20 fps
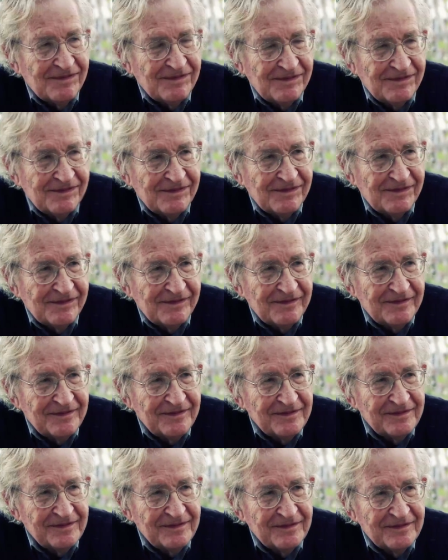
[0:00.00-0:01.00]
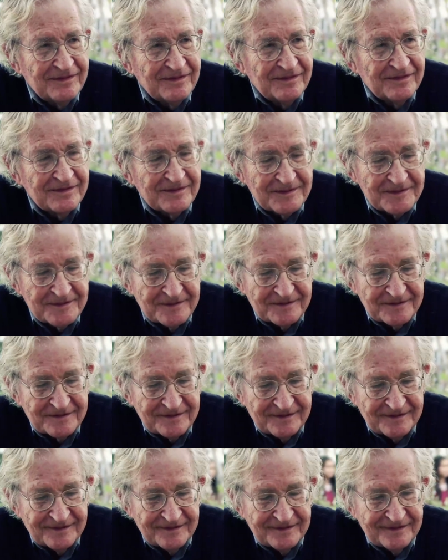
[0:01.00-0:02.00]
be the recipient of the
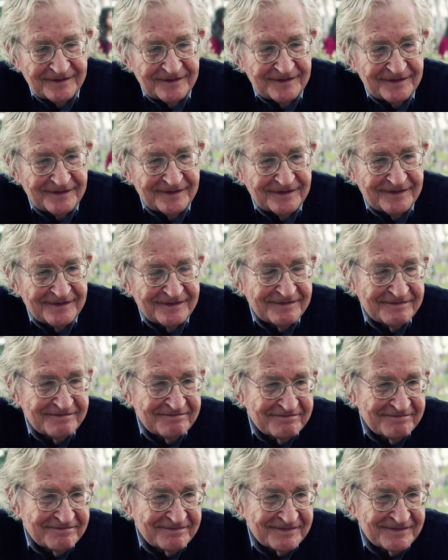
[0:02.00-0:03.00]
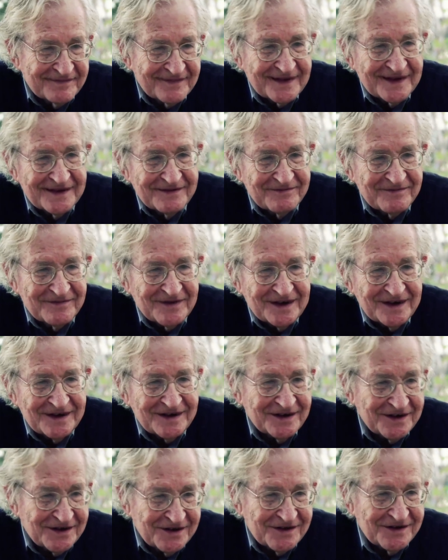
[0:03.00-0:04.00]
Sydney Peace Prize?
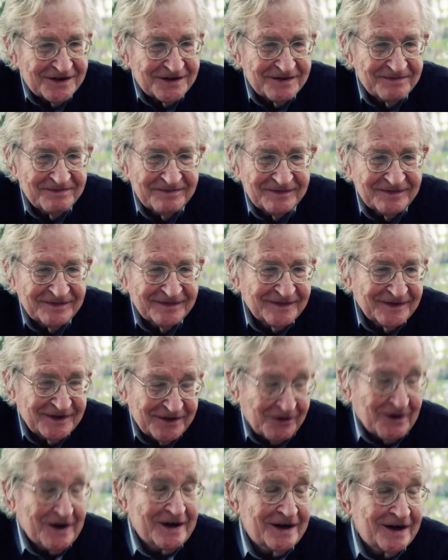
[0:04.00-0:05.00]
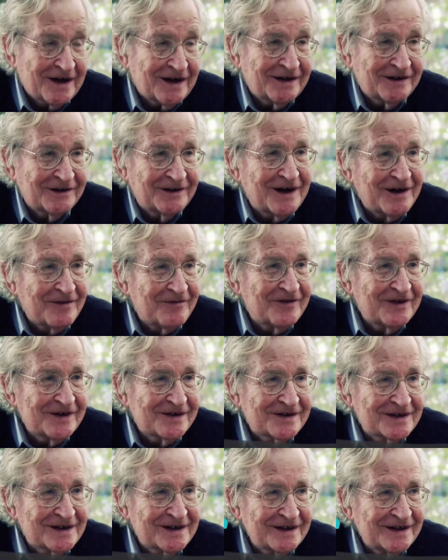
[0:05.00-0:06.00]
Well, it's a great honor,
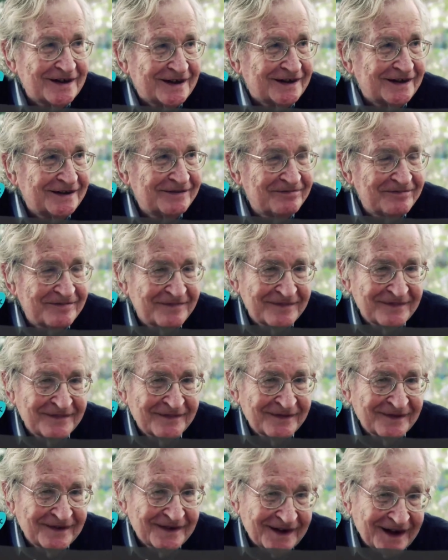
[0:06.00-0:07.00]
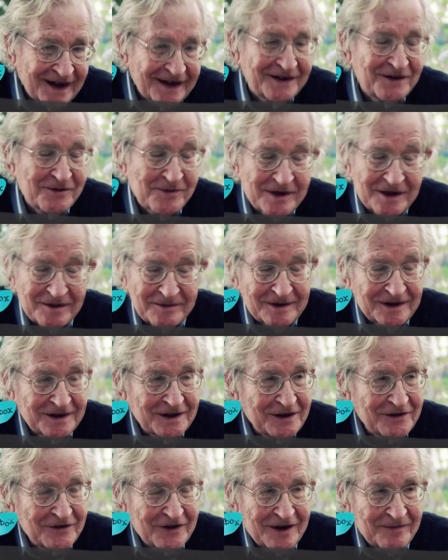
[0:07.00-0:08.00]
obviously. I'd like to be able to
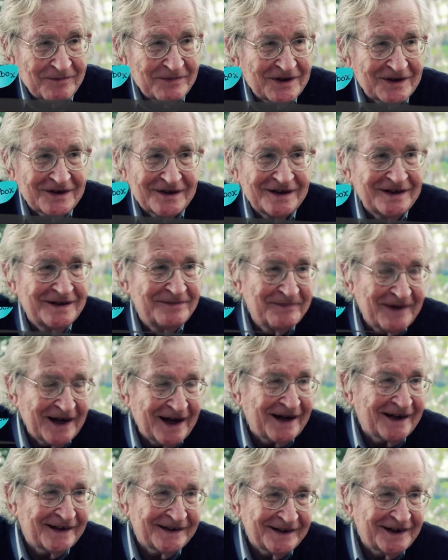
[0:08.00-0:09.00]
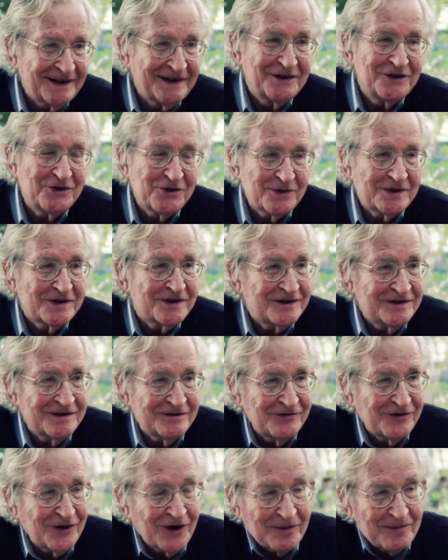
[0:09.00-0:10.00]
live up to the accolades, which are
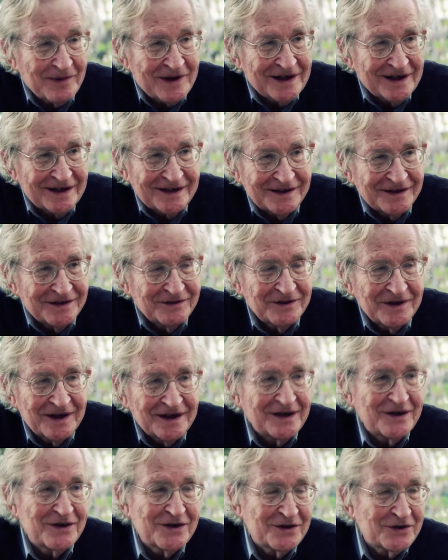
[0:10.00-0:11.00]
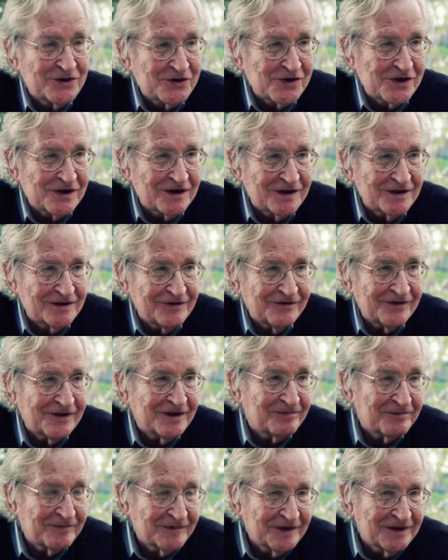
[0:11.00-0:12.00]
far beyond anything deserved.
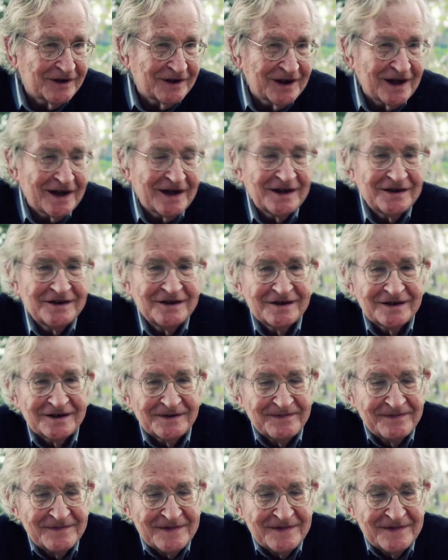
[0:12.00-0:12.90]
I'm glad to